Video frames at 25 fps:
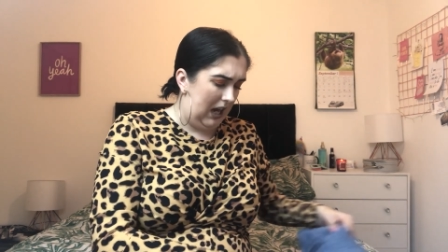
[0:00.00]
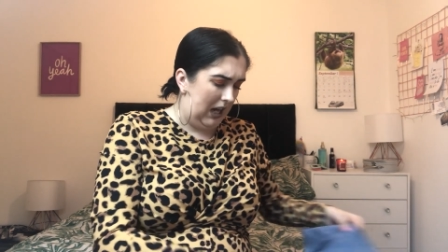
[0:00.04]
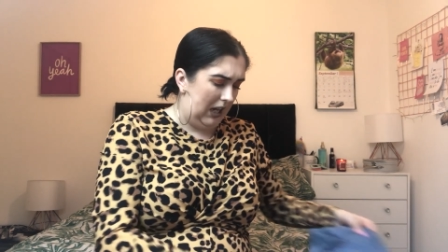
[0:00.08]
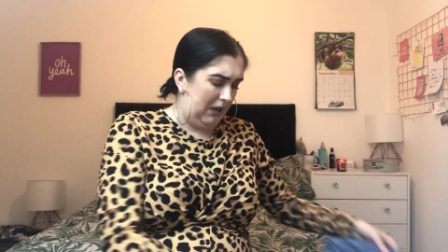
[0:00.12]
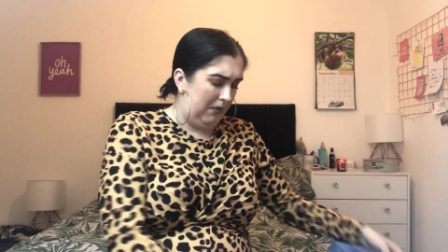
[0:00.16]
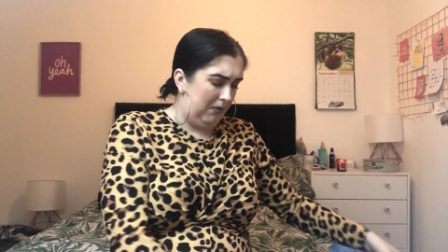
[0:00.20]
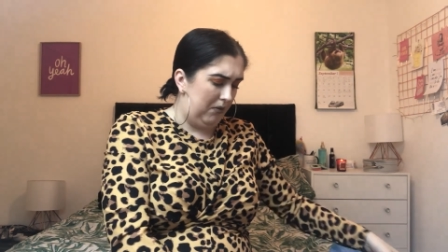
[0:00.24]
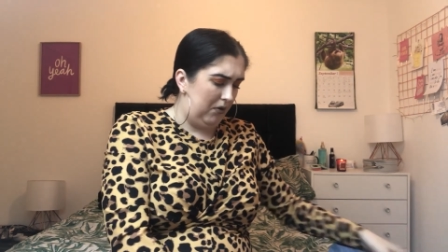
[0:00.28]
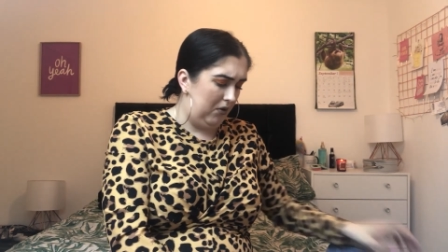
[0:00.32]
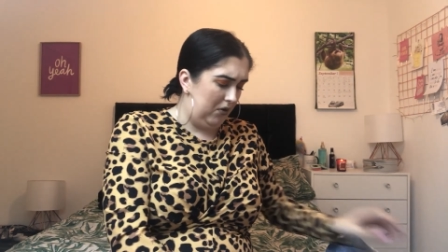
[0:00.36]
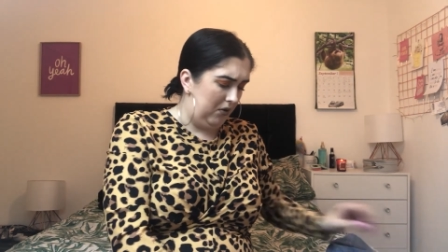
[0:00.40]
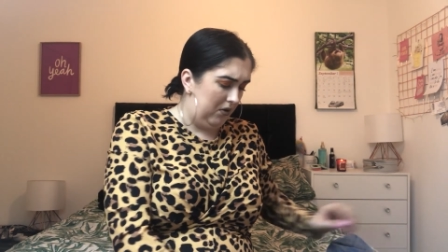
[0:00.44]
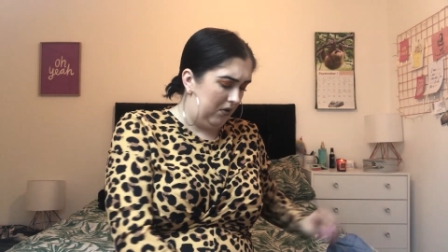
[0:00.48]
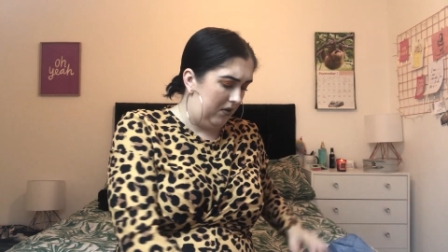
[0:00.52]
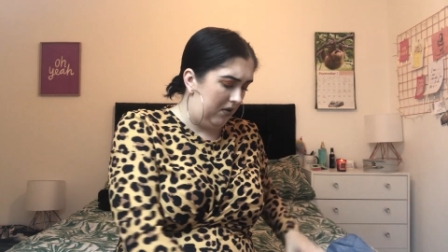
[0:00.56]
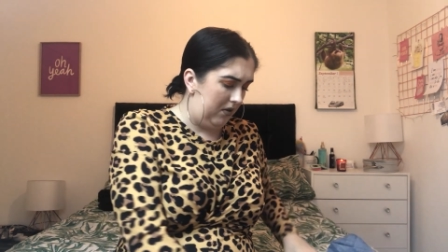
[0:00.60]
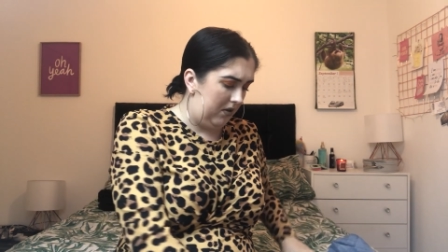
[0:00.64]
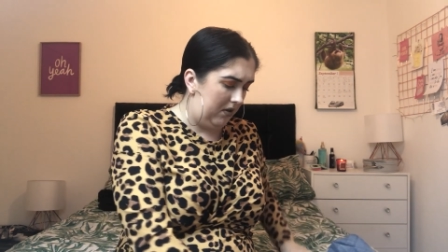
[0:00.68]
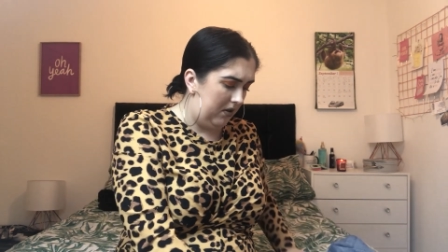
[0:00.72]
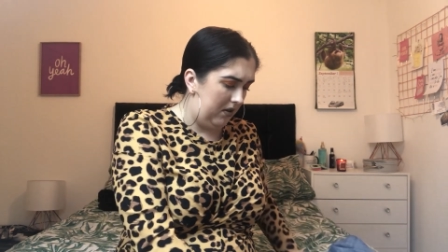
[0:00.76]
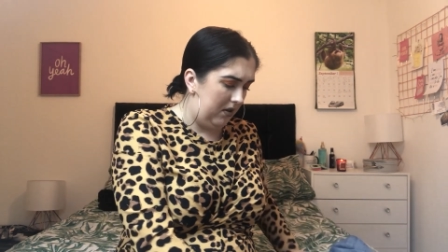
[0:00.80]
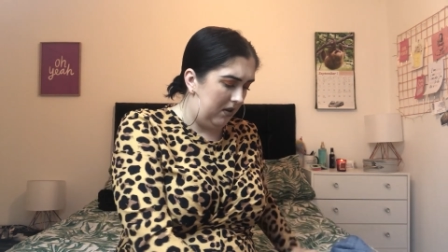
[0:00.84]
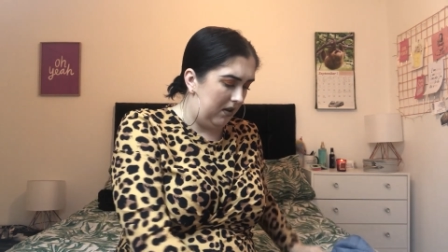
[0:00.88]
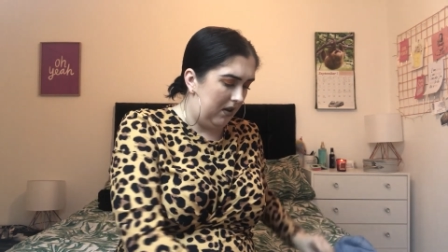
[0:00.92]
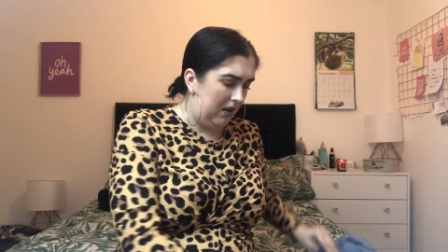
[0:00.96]
anymore.
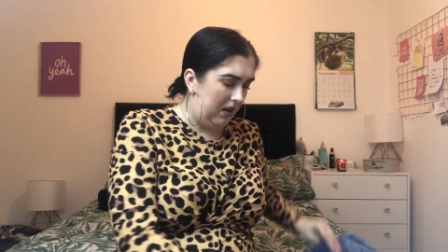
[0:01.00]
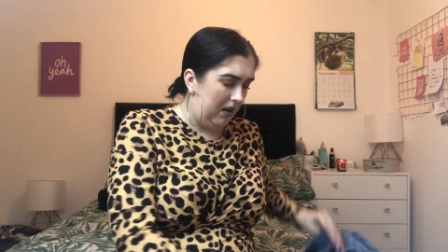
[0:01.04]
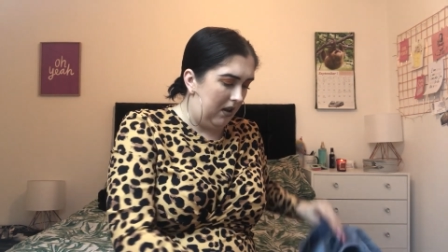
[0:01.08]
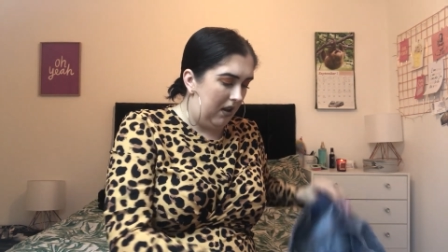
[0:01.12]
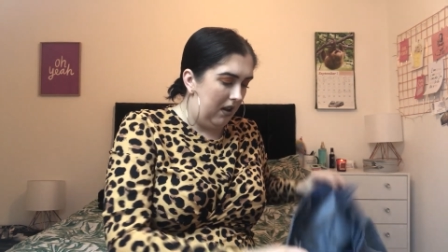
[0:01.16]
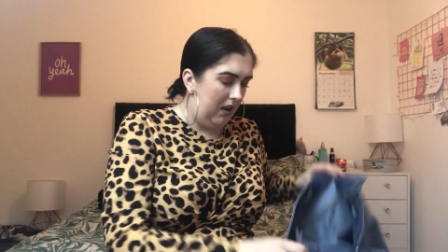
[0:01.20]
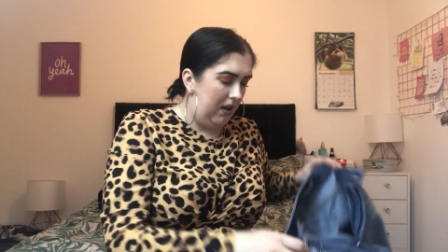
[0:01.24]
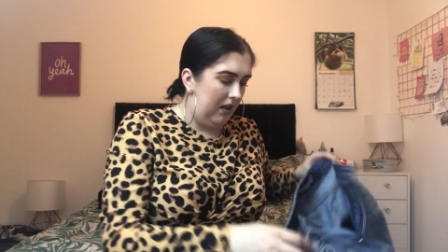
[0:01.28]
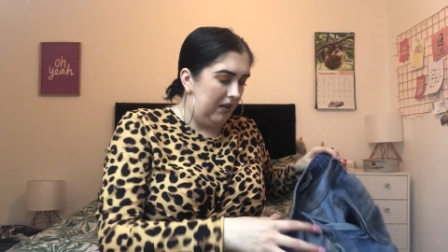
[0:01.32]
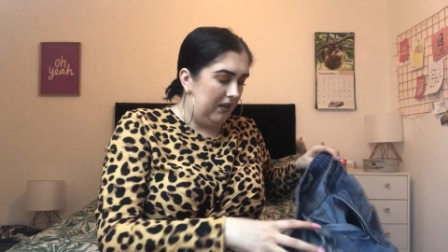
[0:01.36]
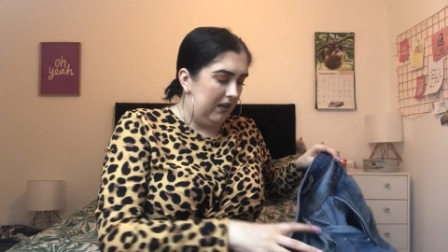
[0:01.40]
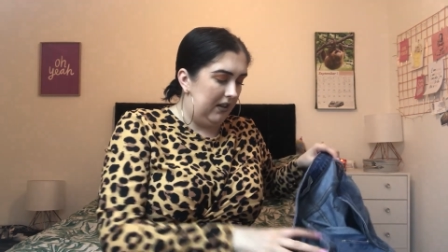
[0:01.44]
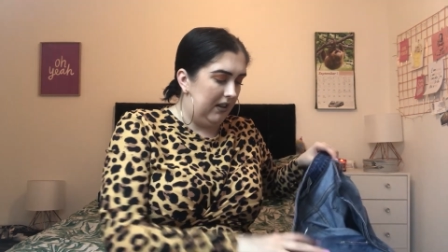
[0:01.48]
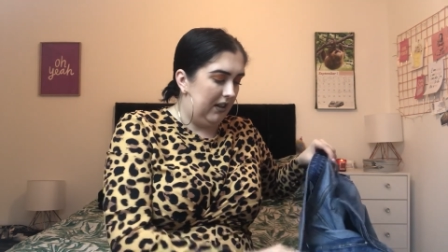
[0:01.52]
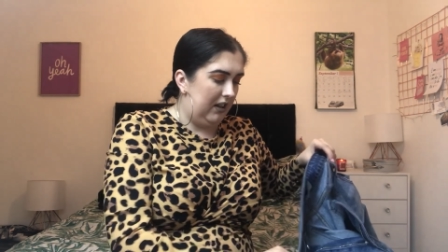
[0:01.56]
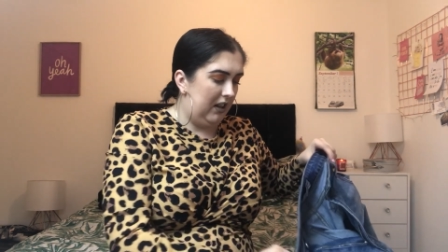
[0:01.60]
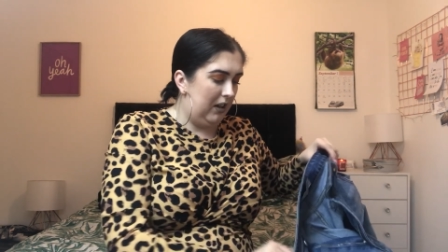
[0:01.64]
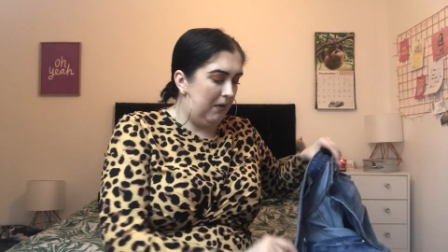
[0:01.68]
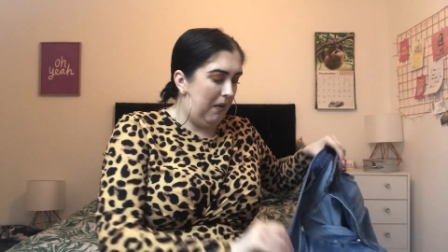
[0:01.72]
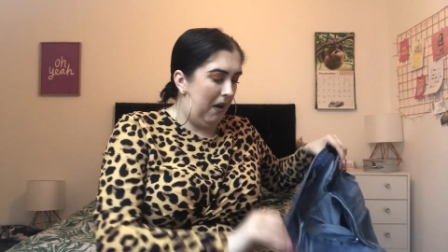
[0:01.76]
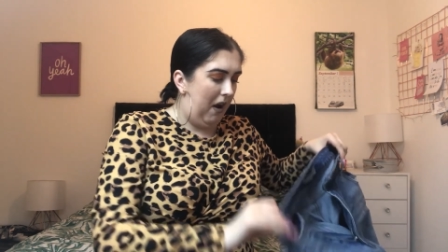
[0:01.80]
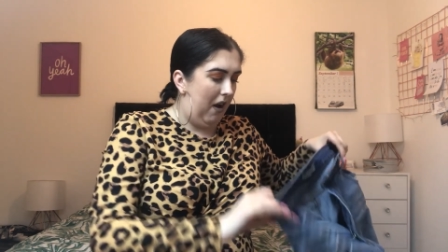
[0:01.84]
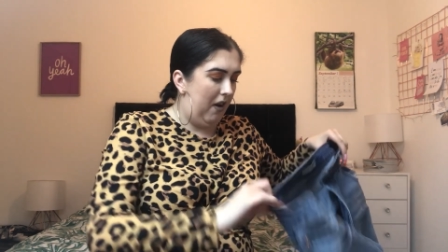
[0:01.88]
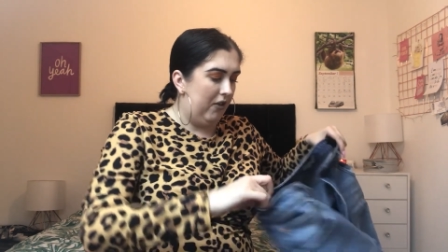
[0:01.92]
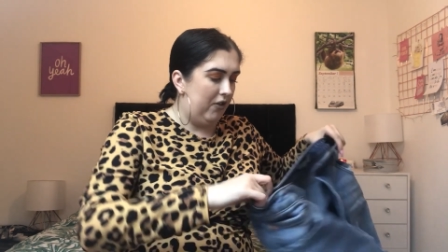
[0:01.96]
So this is
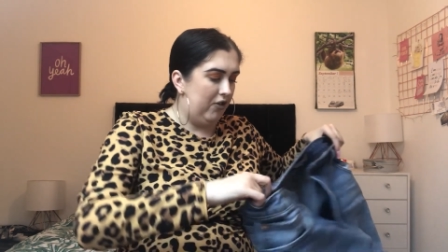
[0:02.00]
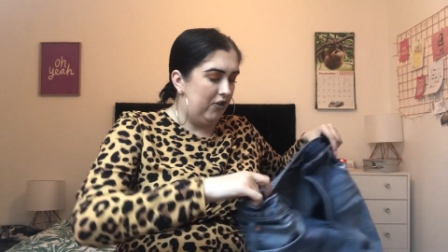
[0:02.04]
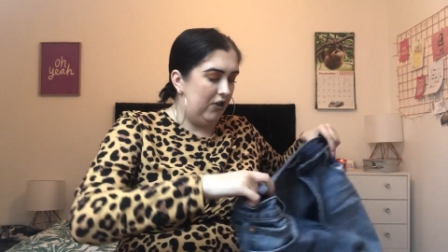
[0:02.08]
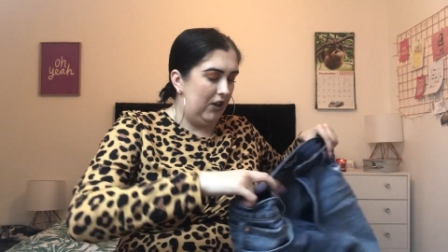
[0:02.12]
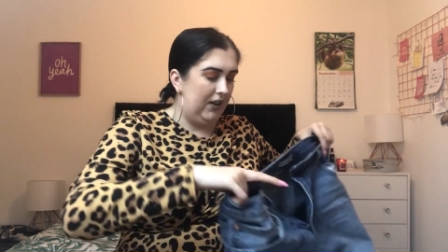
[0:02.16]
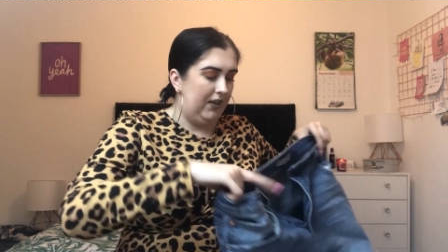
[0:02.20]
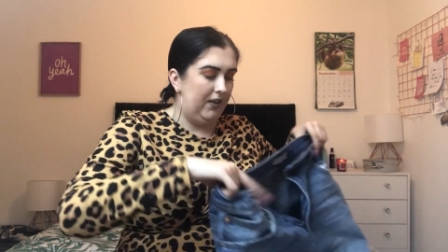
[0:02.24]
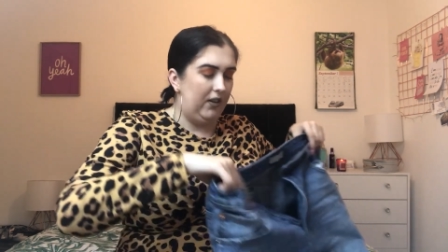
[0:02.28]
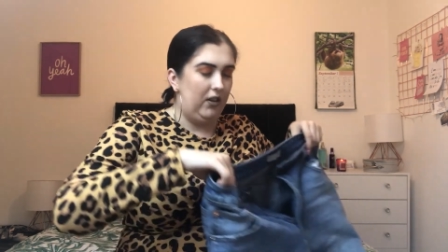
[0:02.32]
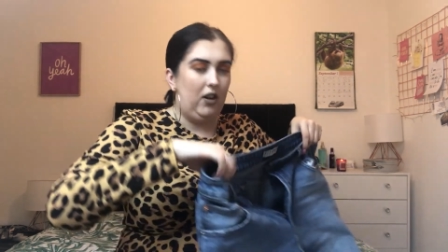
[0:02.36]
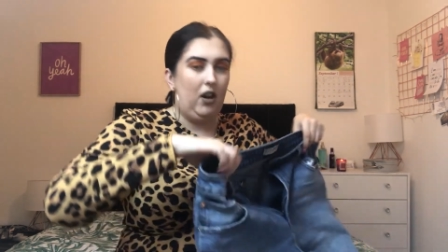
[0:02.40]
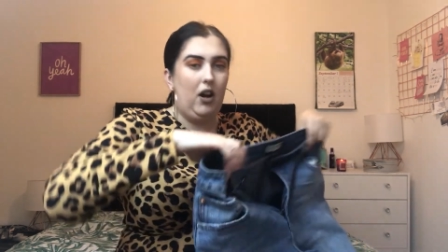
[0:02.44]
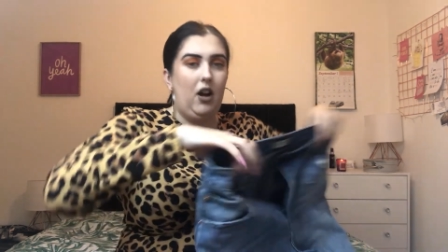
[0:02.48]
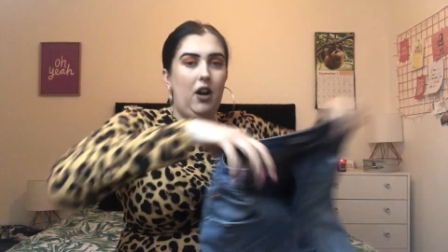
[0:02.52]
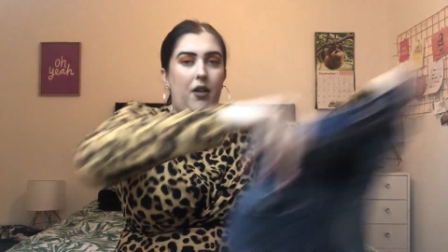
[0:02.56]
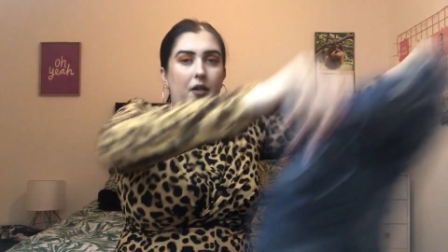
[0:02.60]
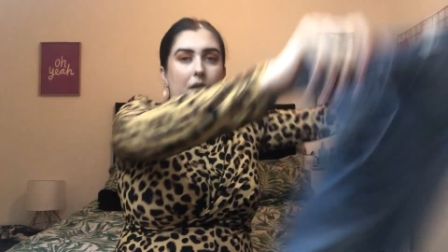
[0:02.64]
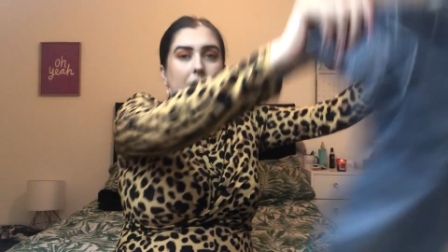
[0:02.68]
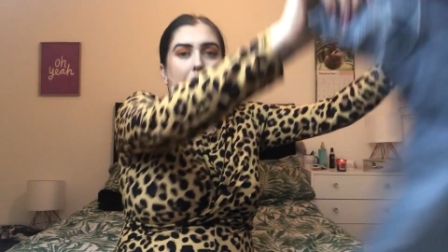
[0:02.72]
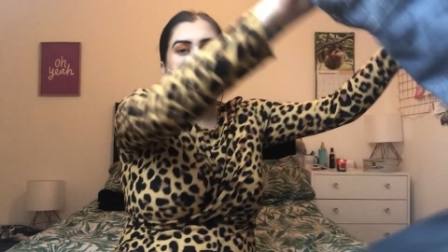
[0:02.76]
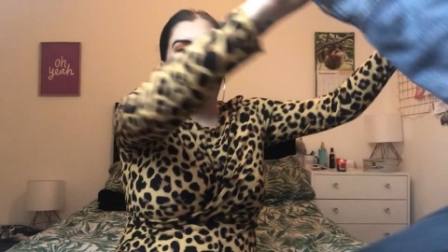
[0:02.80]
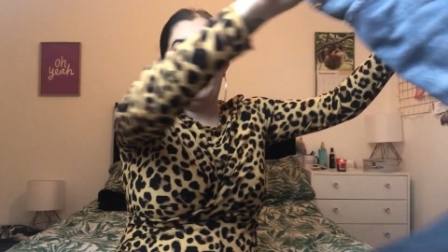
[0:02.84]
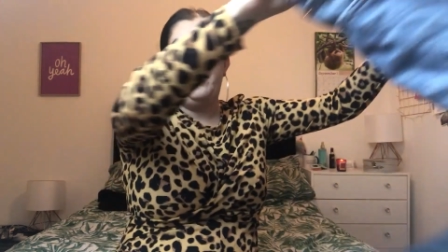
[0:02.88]
the pair of jeans I got,